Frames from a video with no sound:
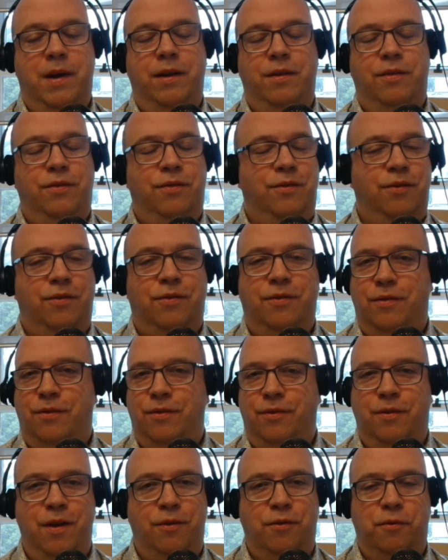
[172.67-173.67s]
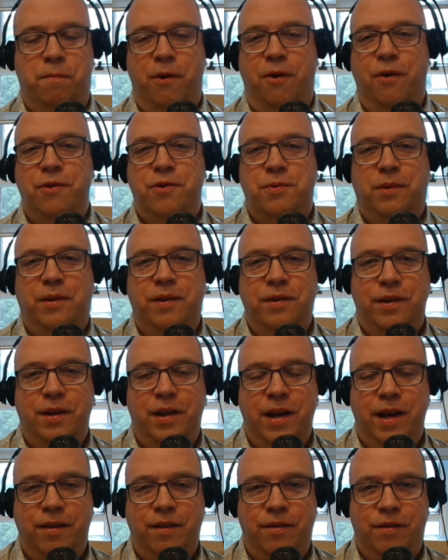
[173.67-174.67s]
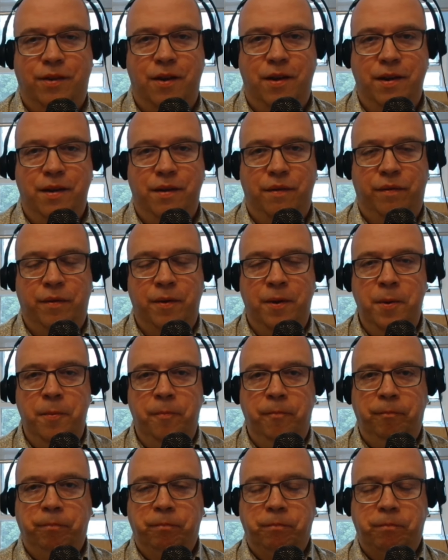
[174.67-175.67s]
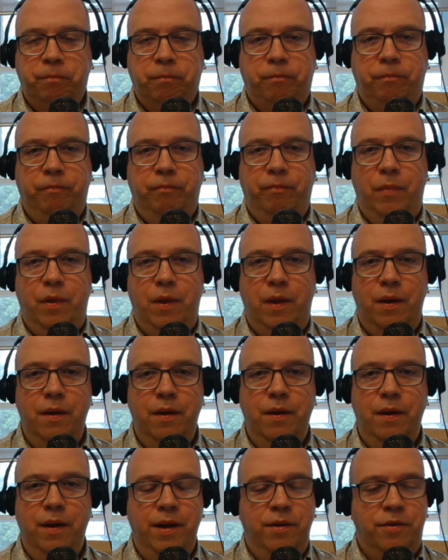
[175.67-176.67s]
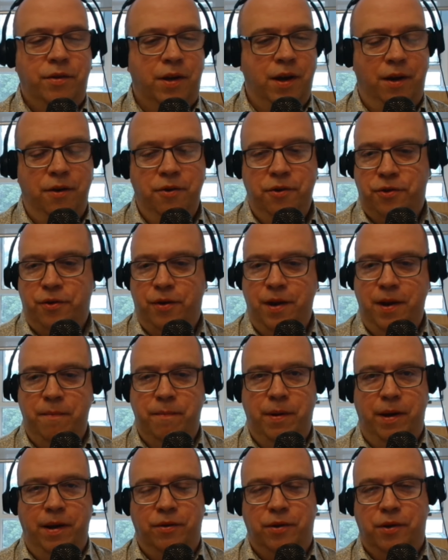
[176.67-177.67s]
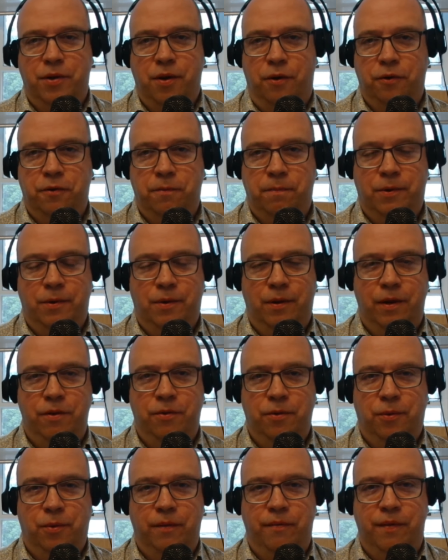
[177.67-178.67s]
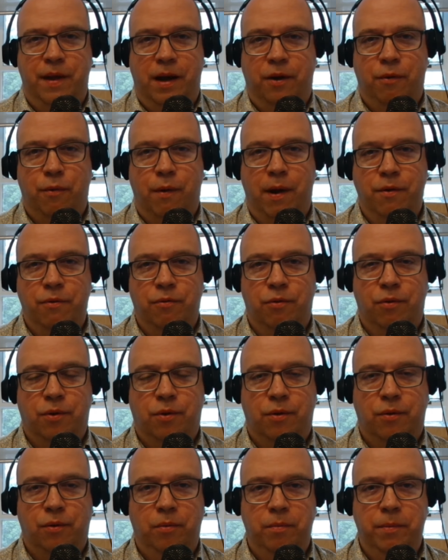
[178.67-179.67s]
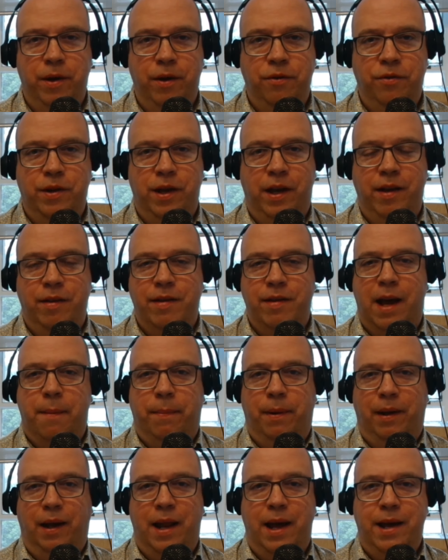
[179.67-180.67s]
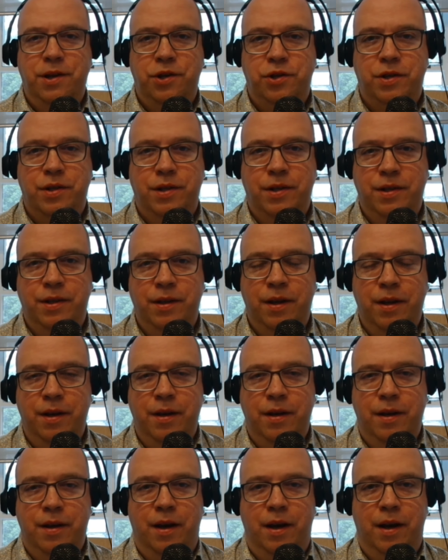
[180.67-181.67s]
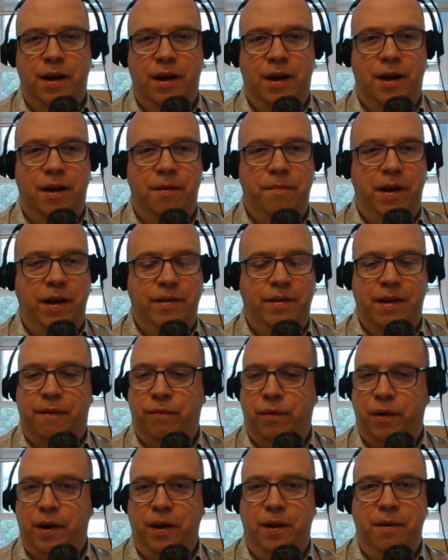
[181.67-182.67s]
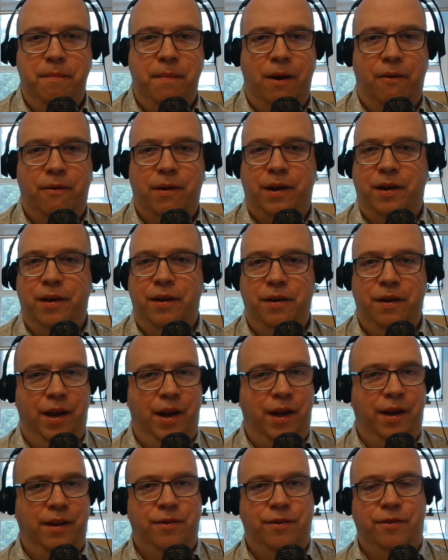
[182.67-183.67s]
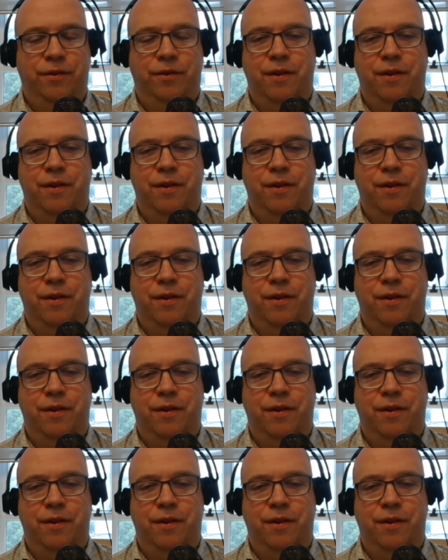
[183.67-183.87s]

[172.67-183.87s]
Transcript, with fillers: It's just it's spiritual, isn't it? It's kind of it's country, but it's gospel. It's all of that great rural music. It's Appalachian. Um, it's African American. It's